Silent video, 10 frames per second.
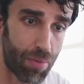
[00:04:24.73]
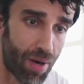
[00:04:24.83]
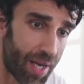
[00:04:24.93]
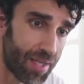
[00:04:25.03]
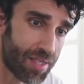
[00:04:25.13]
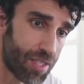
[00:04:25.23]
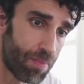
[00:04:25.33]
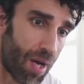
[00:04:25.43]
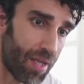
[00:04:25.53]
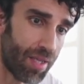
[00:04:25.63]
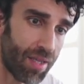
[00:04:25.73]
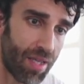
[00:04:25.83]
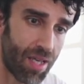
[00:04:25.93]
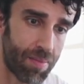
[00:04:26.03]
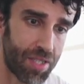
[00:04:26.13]
brightest spot in
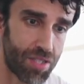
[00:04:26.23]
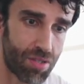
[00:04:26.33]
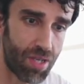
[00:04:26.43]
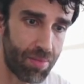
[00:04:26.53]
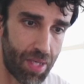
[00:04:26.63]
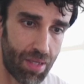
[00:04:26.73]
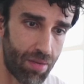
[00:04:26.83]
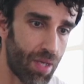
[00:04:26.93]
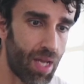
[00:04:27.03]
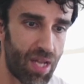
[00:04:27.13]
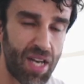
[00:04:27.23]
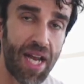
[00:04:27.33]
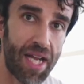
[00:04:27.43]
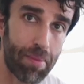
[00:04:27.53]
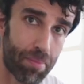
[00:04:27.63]
the image is gonna be
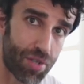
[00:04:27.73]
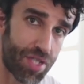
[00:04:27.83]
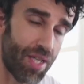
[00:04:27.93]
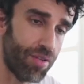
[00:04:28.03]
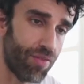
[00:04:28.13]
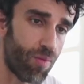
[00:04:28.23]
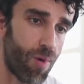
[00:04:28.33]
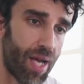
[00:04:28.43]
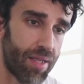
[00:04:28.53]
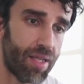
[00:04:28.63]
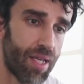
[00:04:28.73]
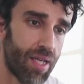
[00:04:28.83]
90% of white,